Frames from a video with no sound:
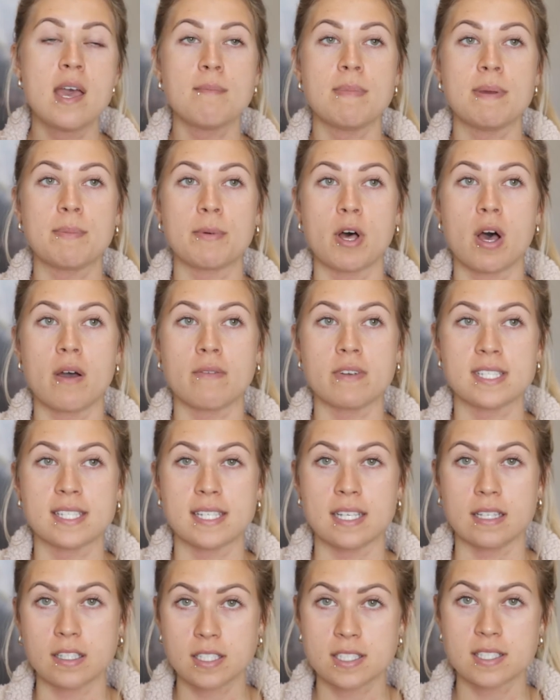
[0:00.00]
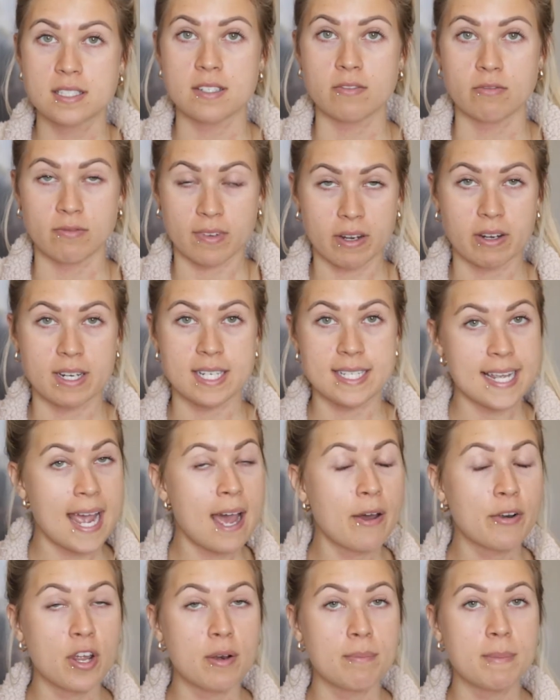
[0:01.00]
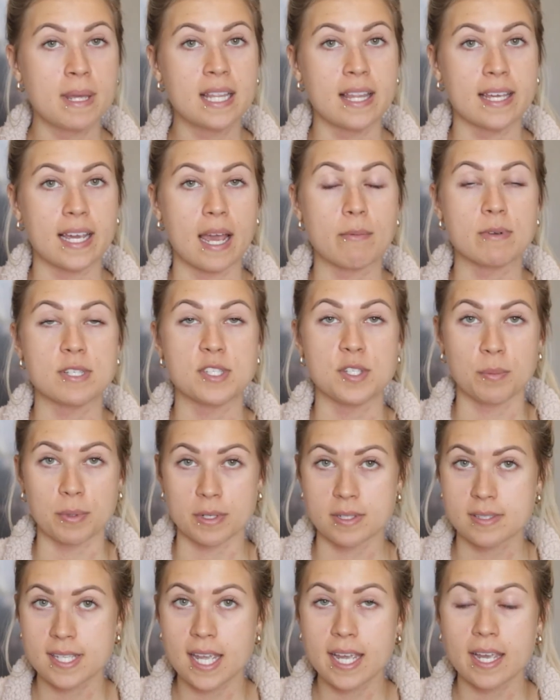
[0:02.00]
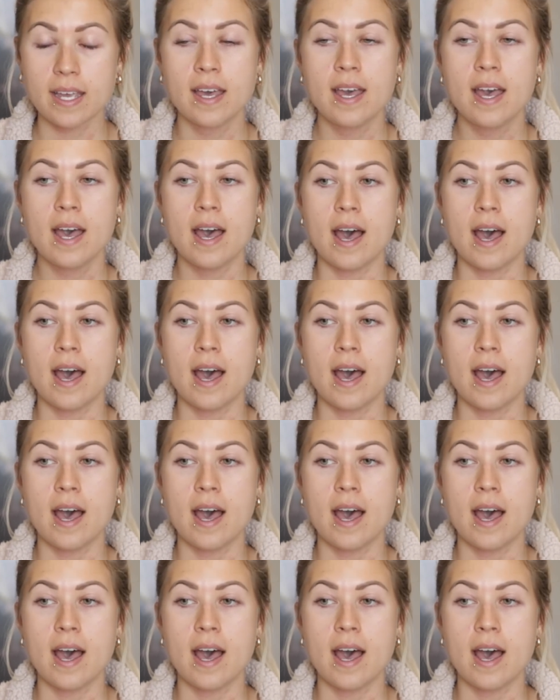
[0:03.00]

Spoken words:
People obviously looked very down on me, like I was super sick,